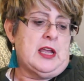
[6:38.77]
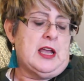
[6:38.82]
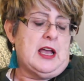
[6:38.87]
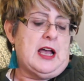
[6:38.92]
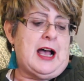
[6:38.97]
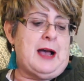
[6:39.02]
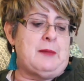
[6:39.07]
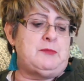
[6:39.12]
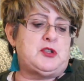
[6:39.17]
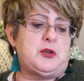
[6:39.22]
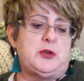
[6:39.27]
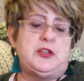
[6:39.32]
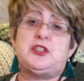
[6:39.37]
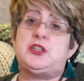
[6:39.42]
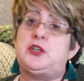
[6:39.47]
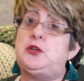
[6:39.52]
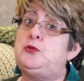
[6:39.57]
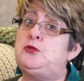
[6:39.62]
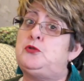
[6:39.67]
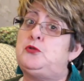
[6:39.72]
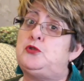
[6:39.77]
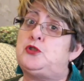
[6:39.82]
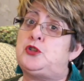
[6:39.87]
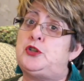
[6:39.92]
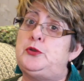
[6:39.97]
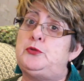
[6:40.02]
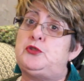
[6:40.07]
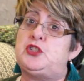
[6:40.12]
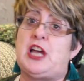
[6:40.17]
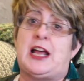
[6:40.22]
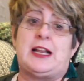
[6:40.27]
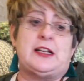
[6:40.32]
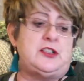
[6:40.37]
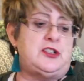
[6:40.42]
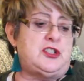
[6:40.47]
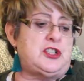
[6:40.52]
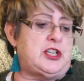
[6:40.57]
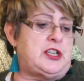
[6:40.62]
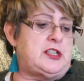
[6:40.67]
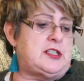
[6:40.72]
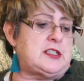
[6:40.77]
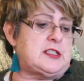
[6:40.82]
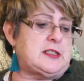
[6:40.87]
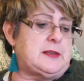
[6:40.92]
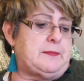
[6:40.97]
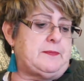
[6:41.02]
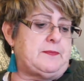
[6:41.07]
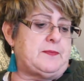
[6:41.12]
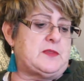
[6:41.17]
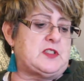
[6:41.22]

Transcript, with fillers: I'm doing two, two challenges.